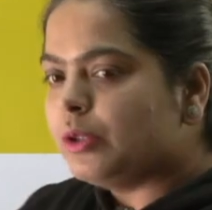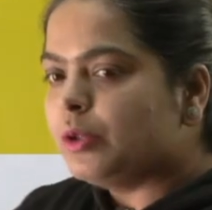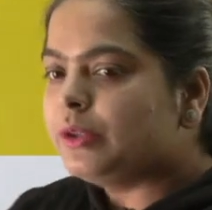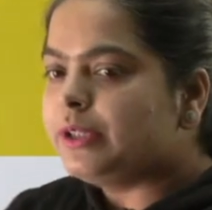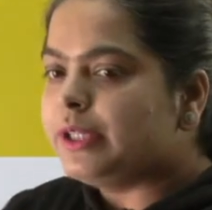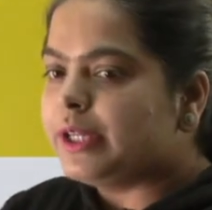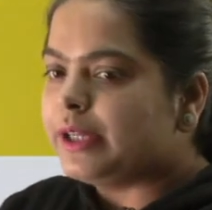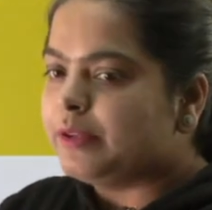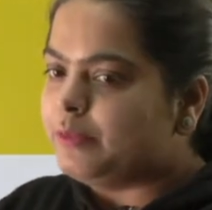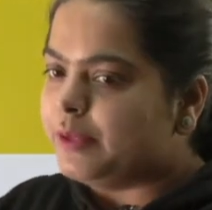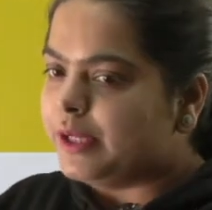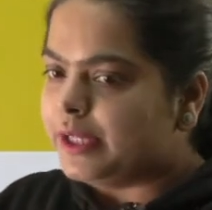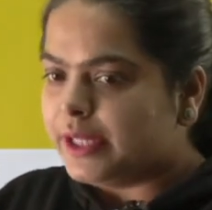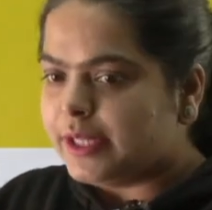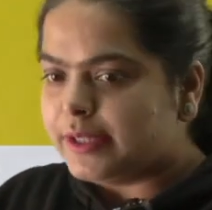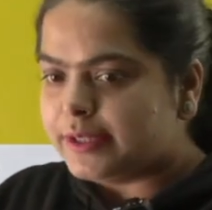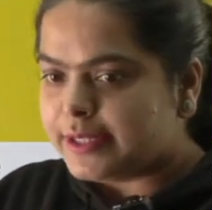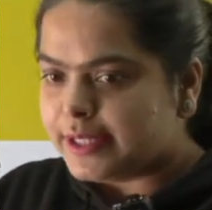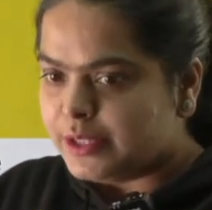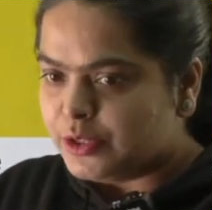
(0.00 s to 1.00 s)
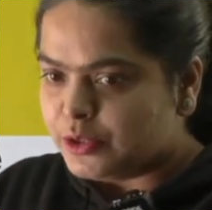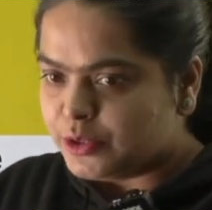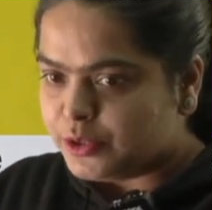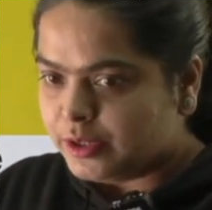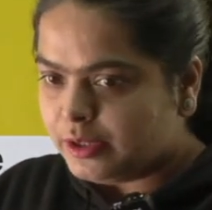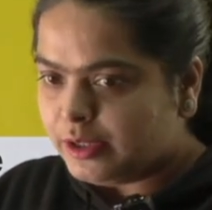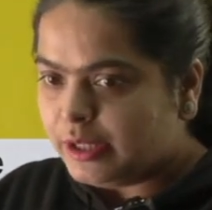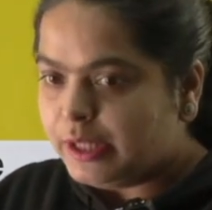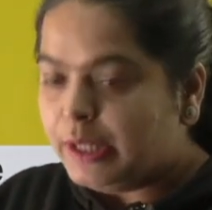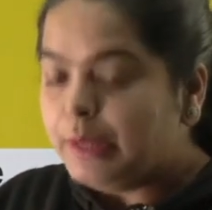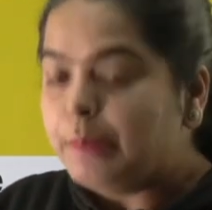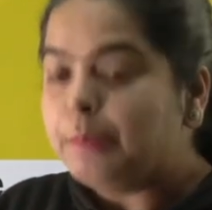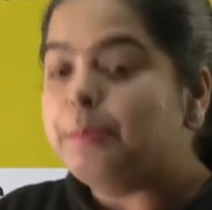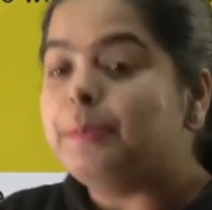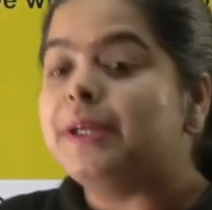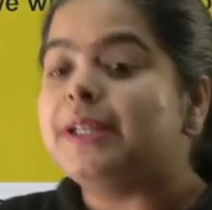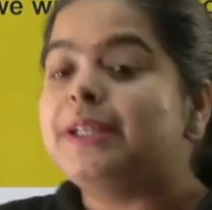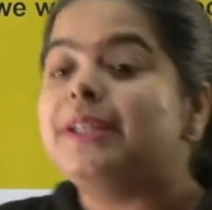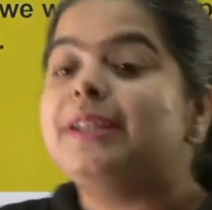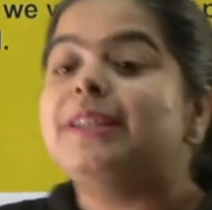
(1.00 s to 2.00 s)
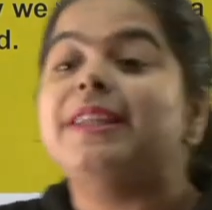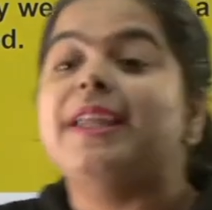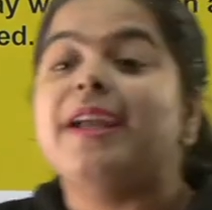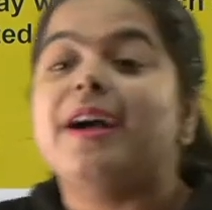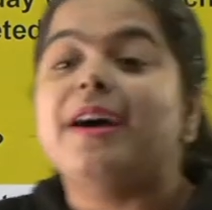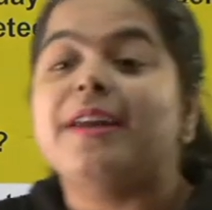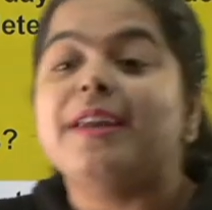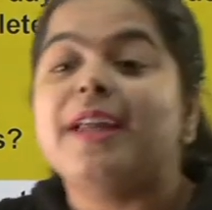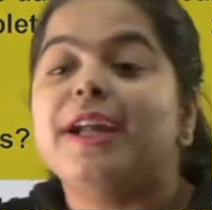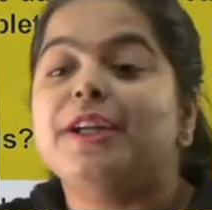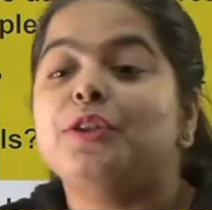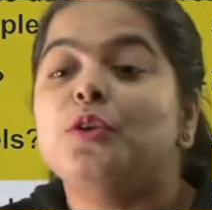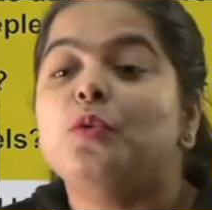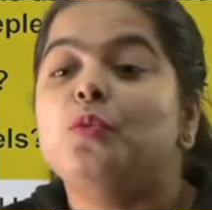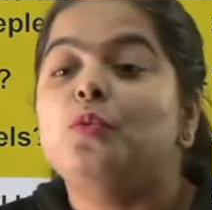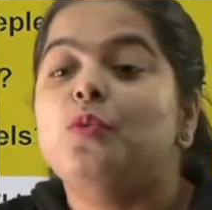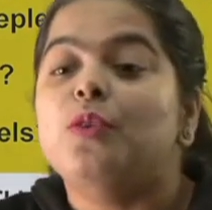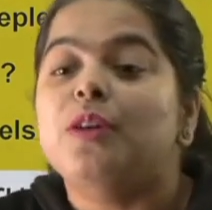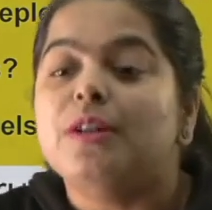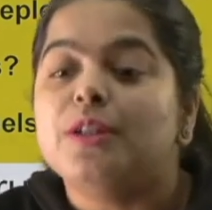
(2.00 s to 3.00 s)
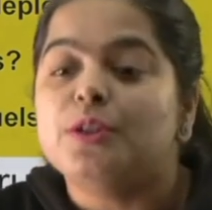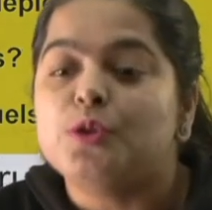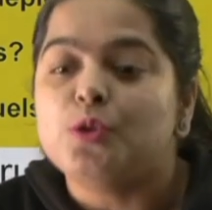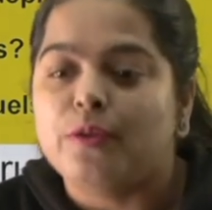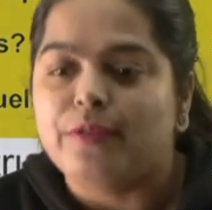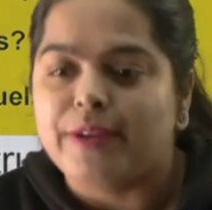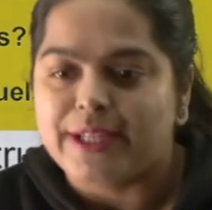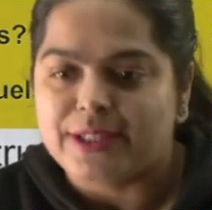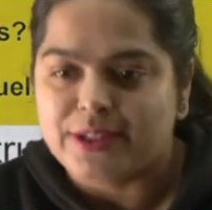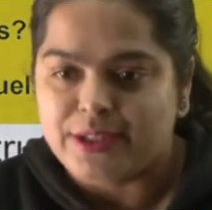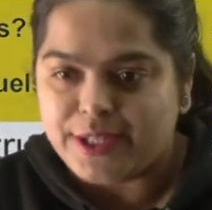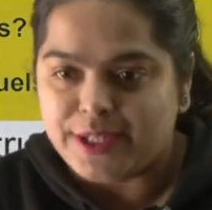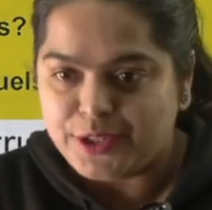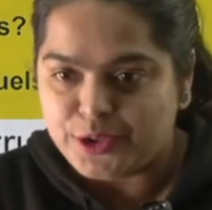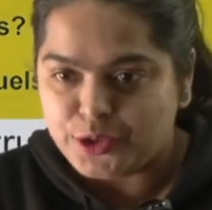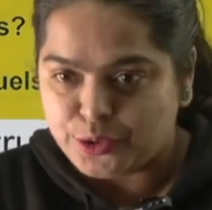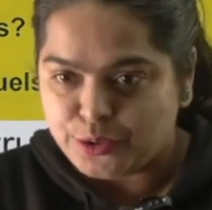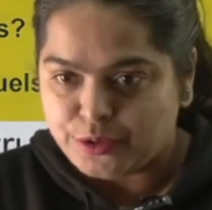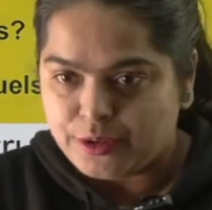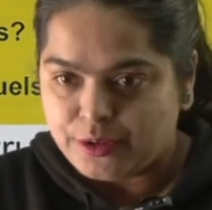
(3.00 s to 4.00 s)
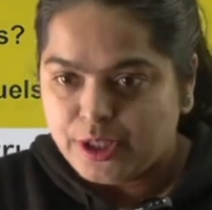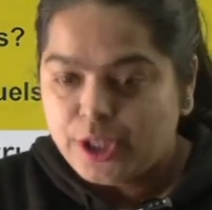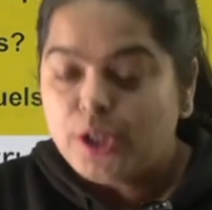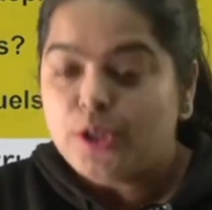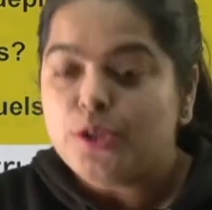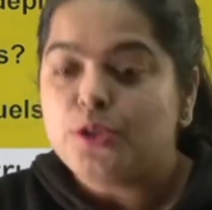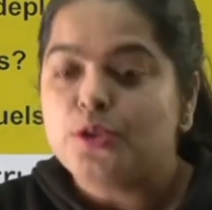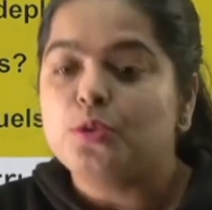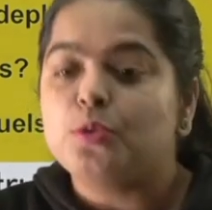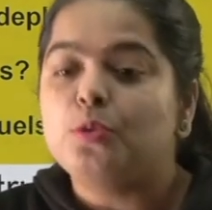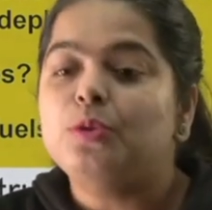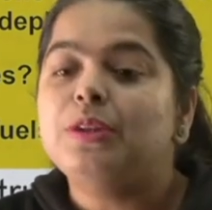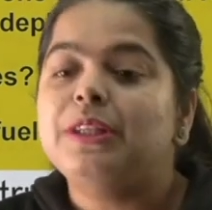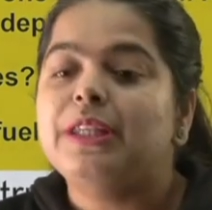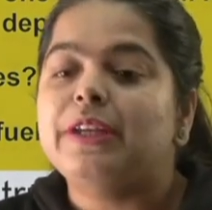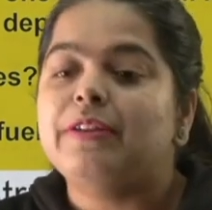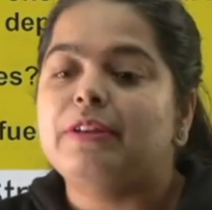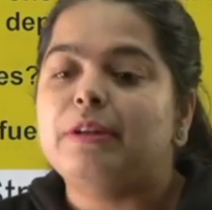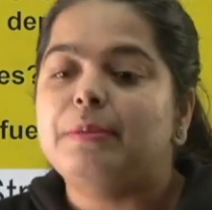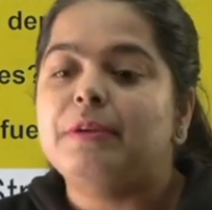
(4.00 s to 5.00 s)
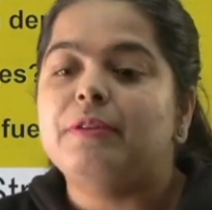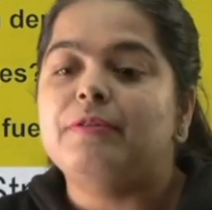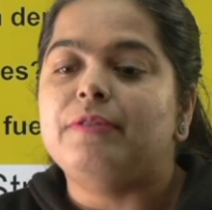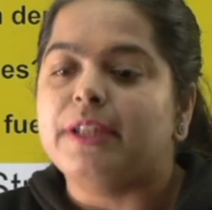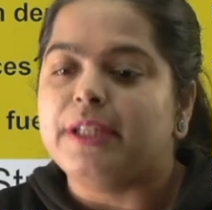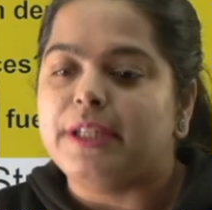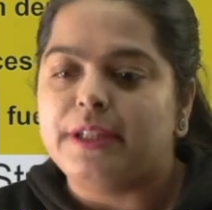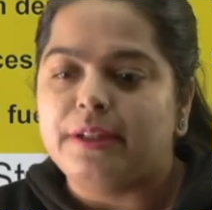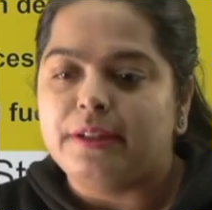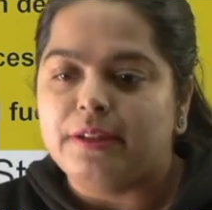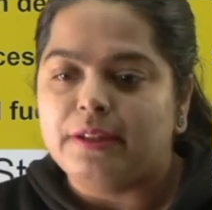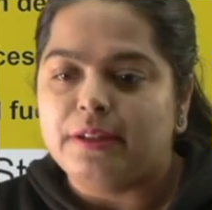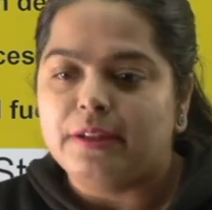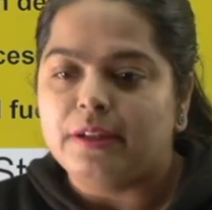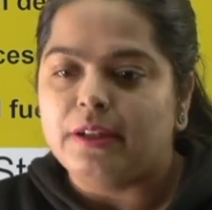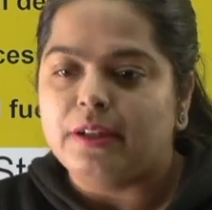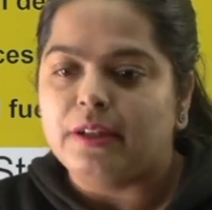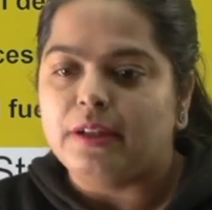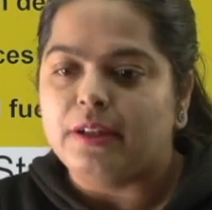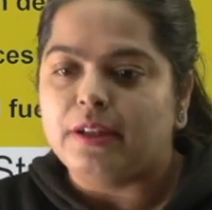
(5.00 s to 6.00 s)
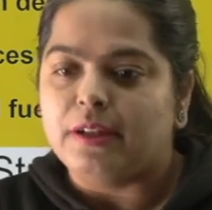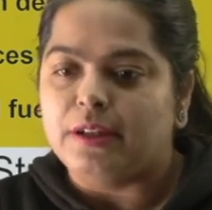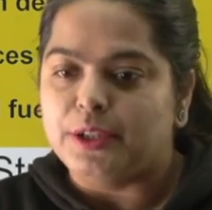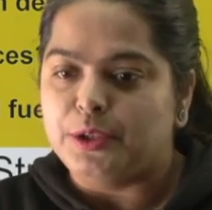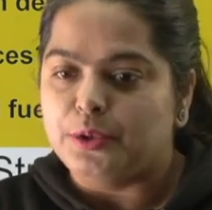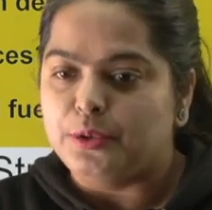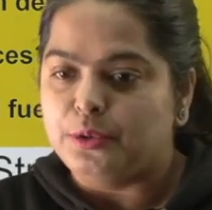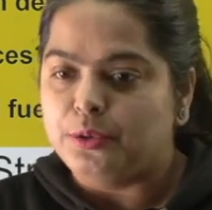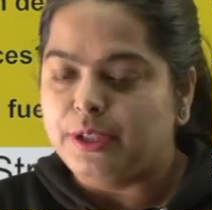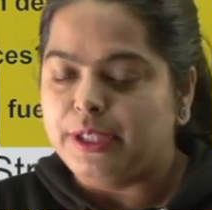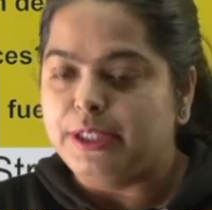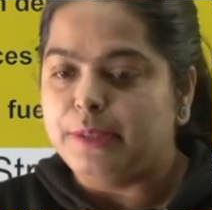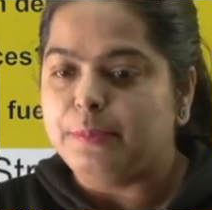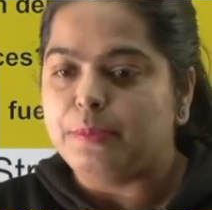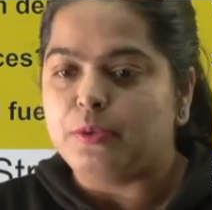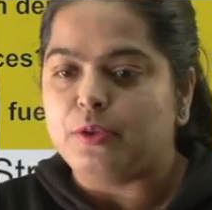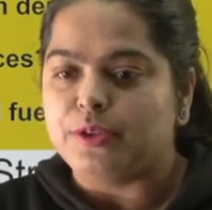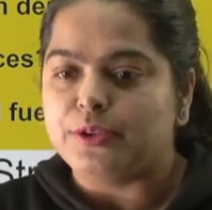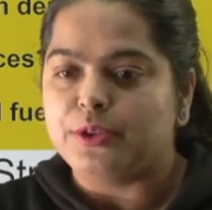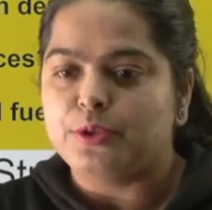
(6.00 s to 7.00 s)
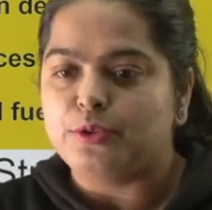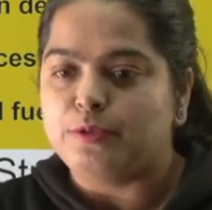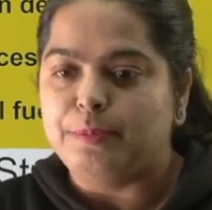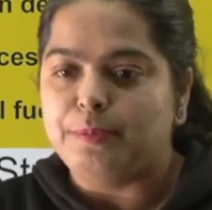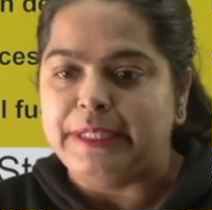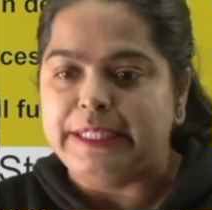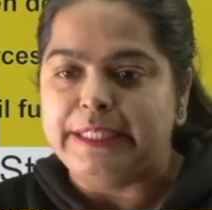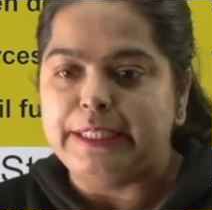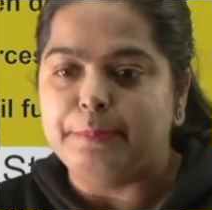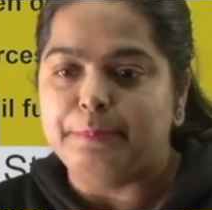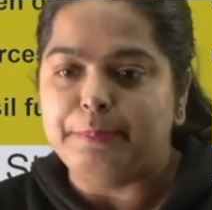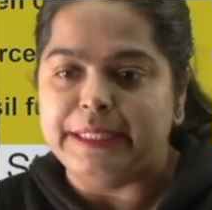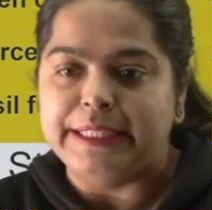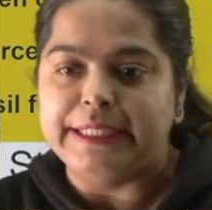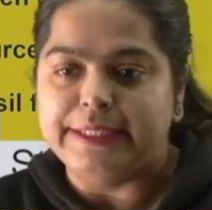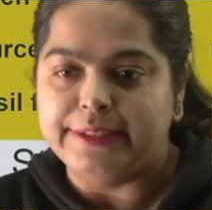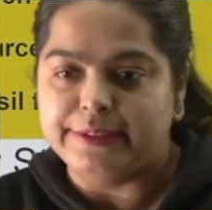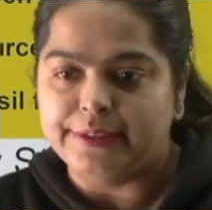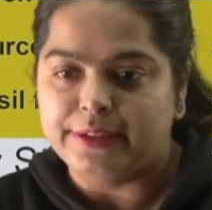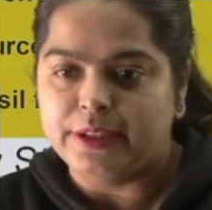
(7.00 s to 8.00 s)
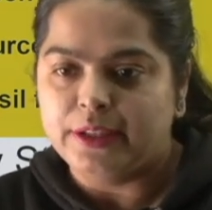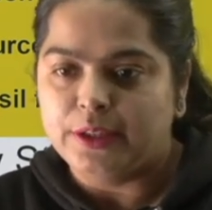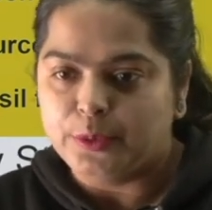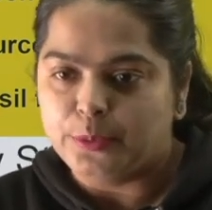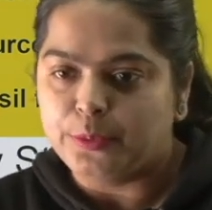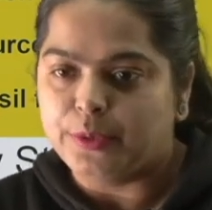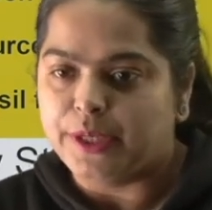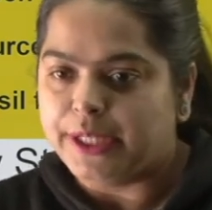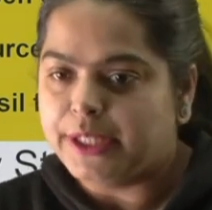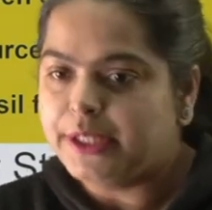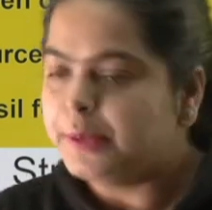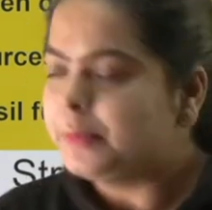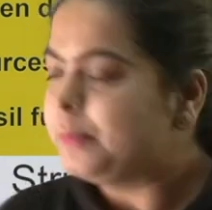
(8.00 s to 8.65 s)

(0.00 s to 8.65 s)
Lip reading: they are very essential, but they are at the verge of extinction. Soon they will be very, in the process of being depleted, right?